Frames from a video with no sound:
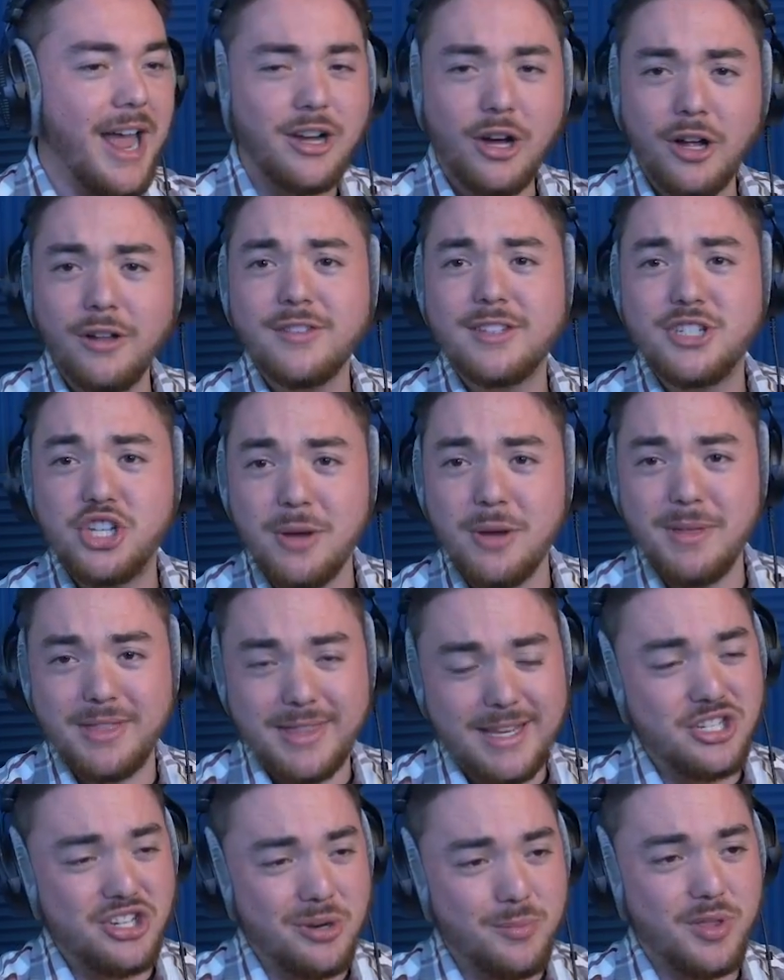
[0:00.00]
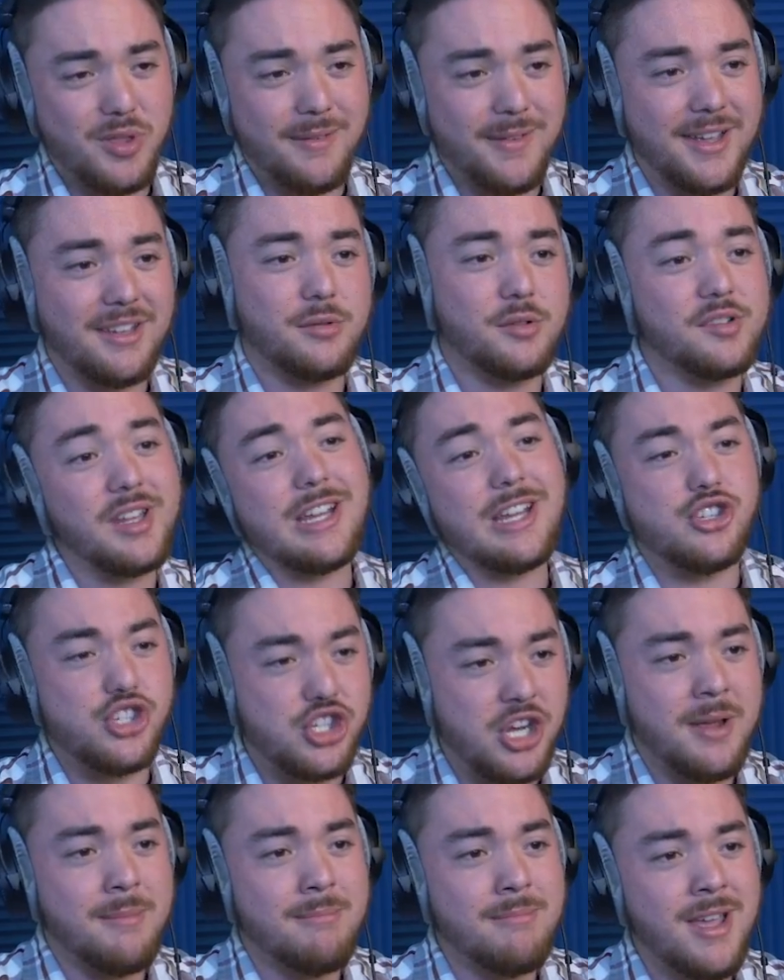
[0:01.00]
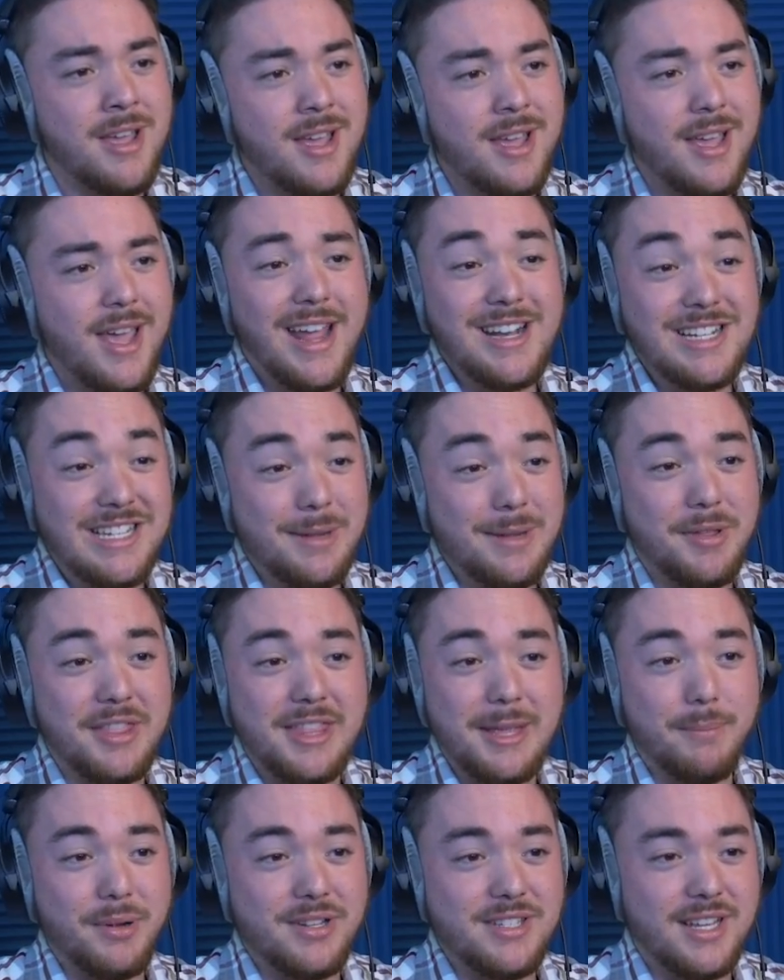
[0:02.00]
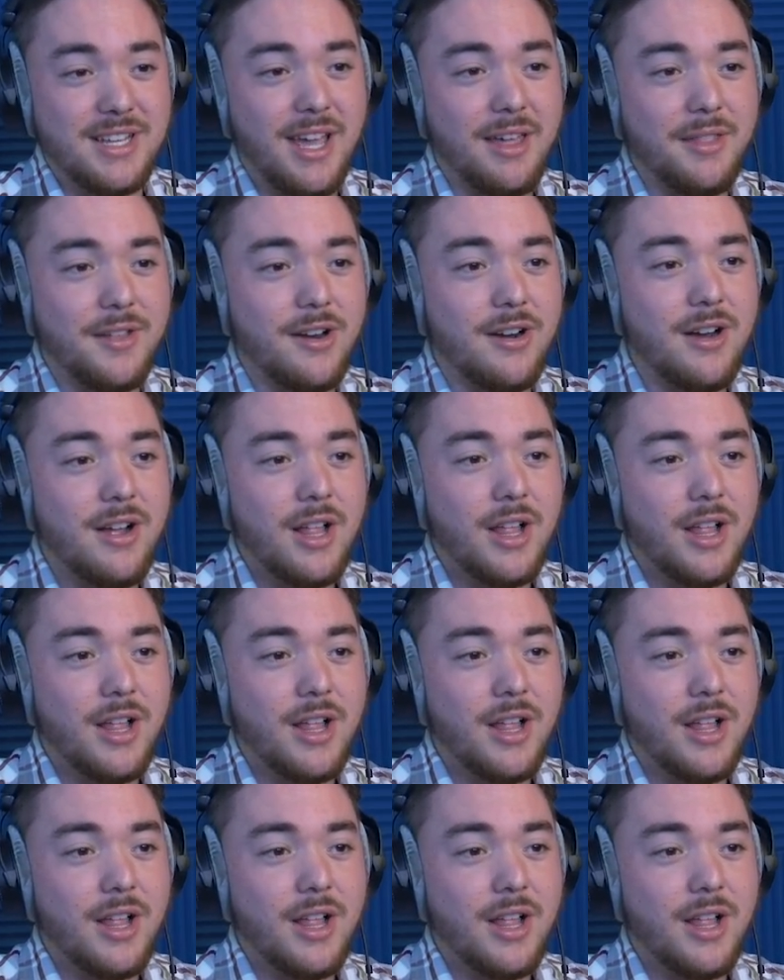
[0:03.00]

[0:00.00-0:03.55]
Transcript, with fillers: I called Jimothy because it was like Jim and Timothy put together.